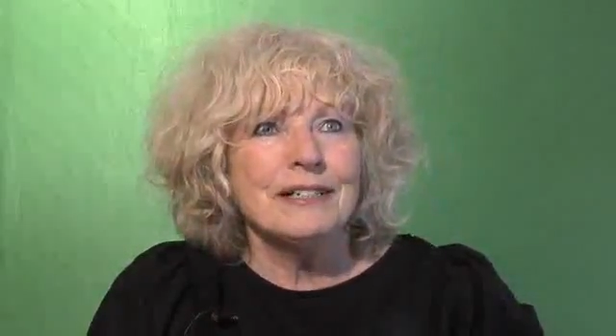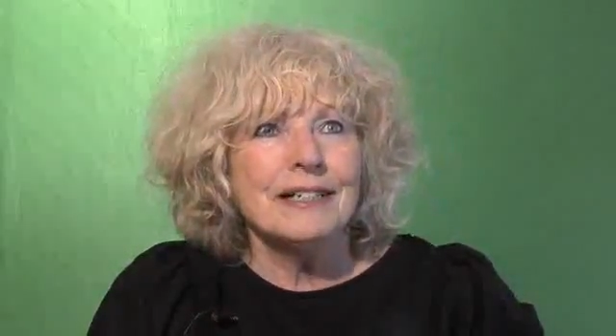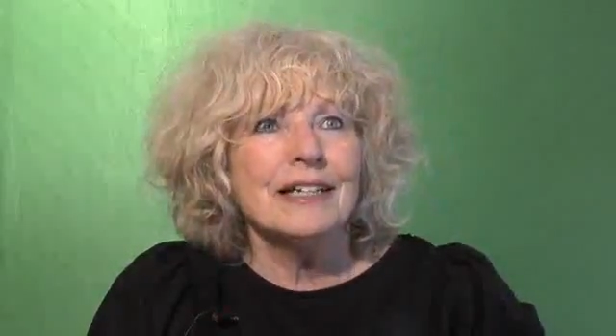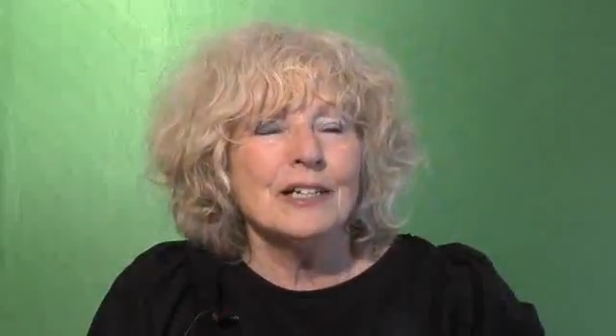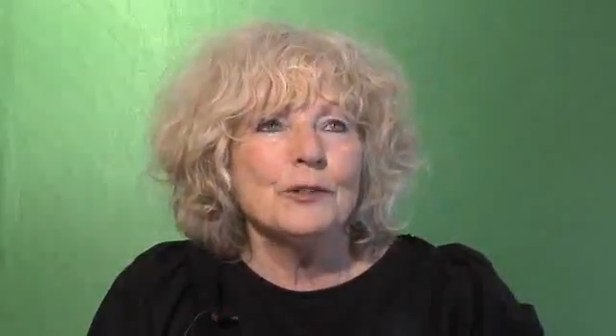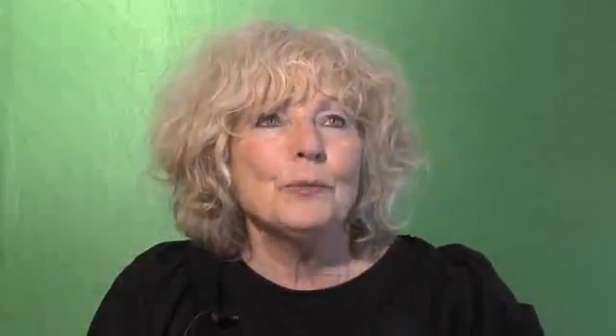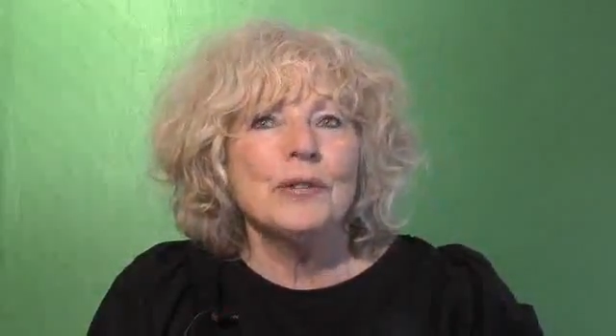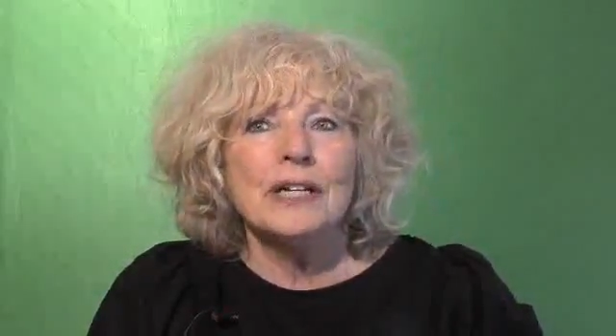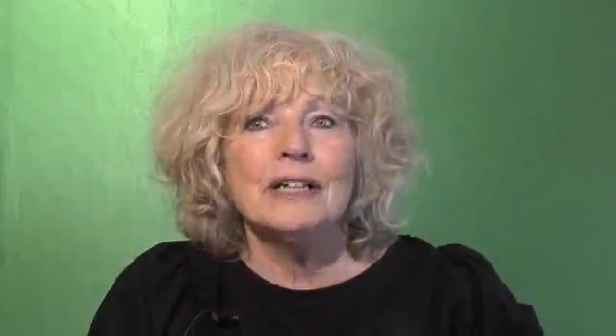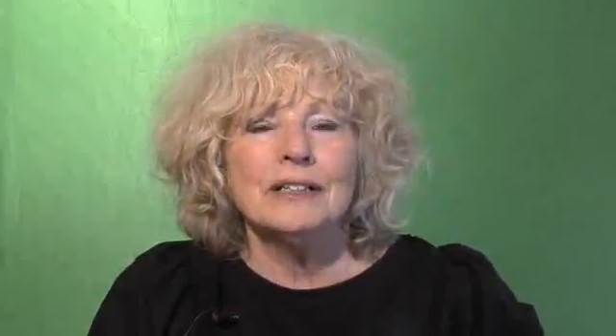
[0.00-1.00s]
cities,
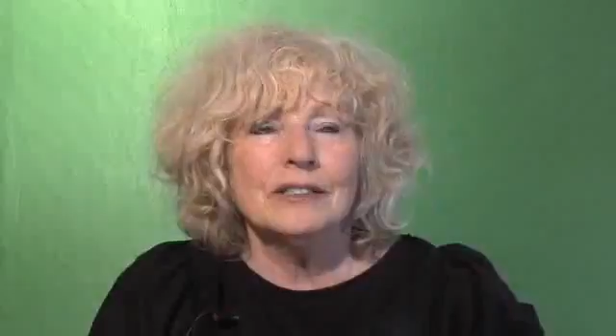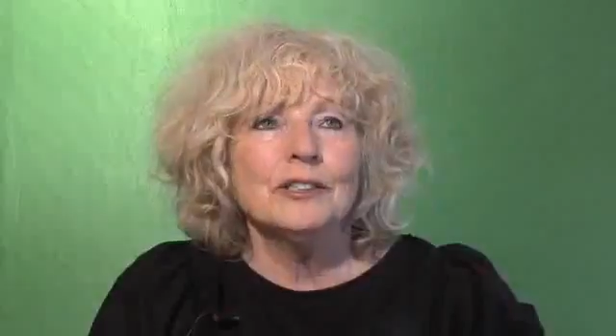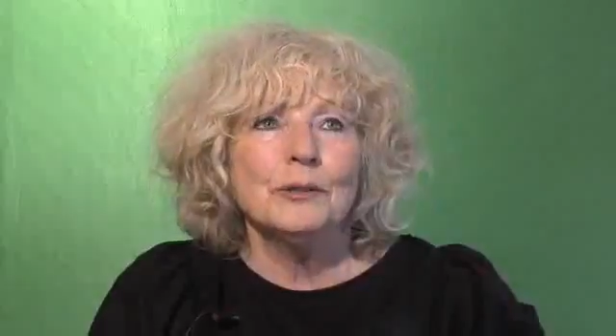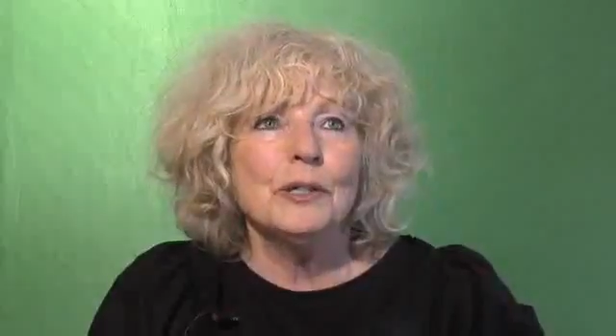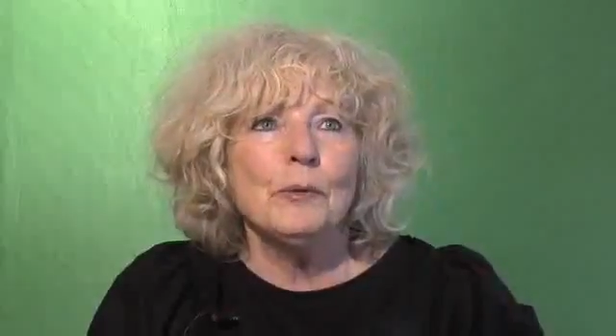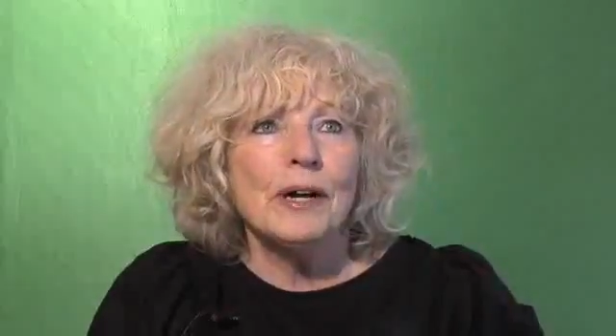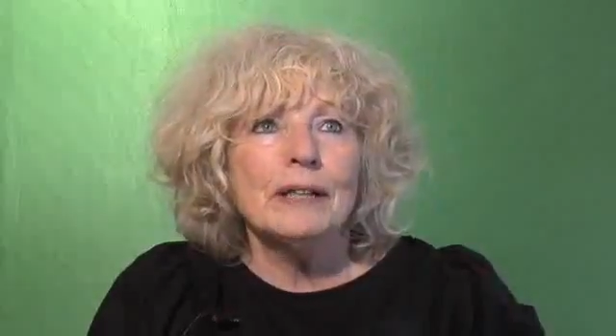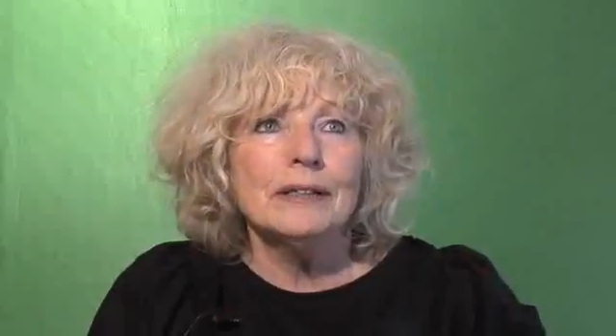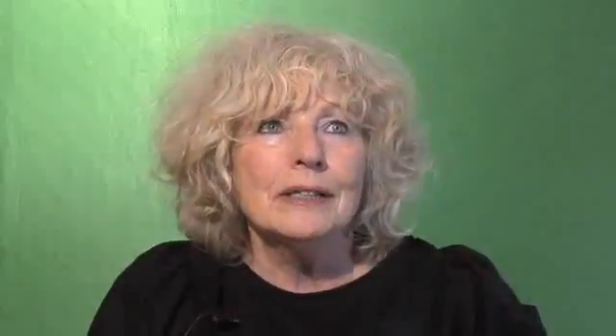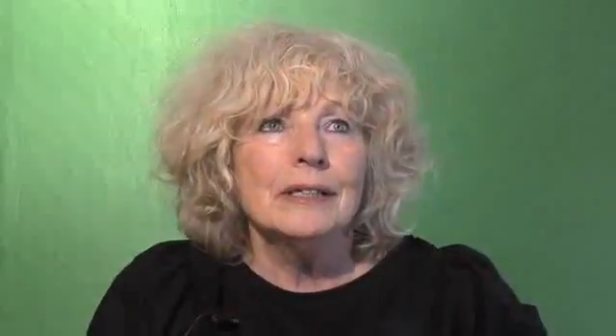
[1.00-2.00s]
we are doing
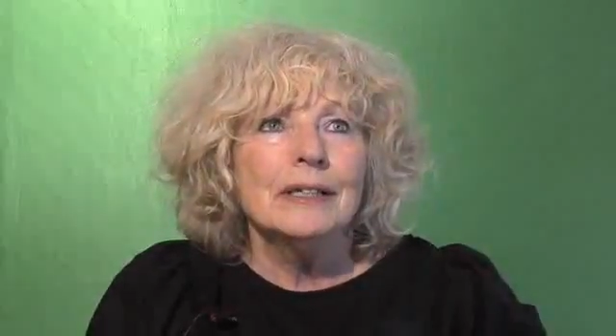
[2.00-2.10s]
well.